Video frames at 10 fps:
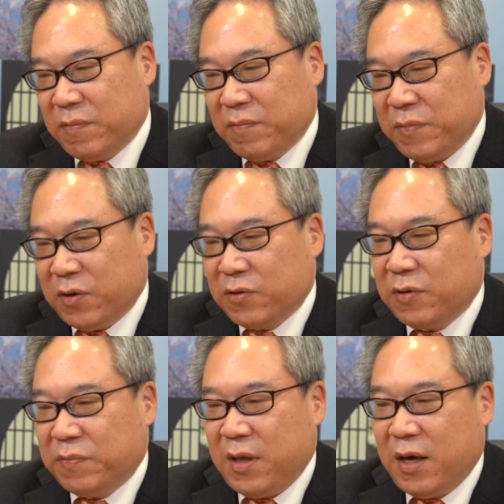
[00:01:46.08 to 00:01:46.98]
because
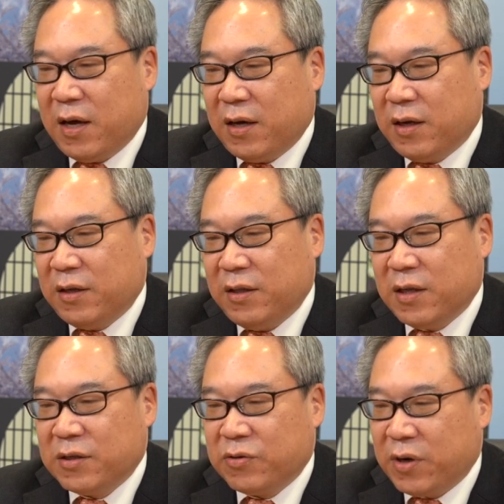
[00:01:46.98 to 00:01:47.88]
of the
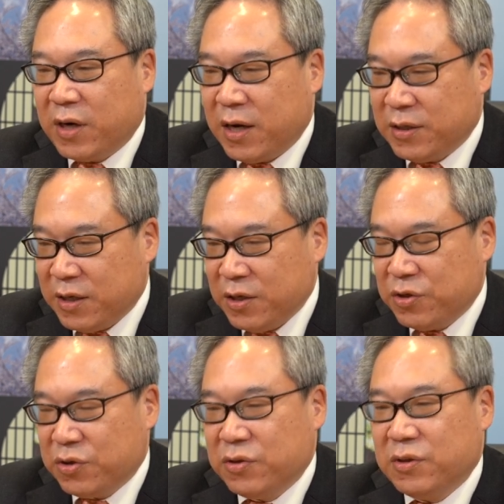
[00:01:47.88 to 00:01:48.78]

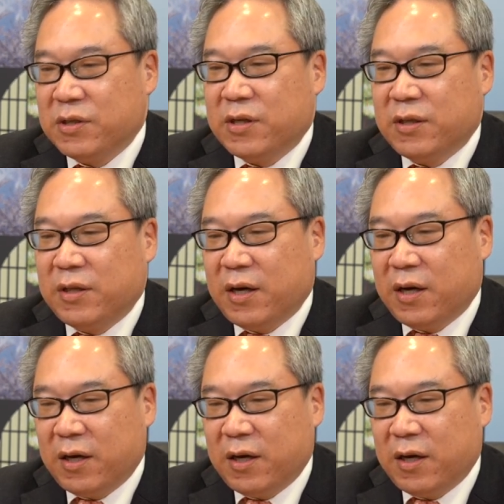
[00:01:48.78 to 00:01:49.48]
industrializations and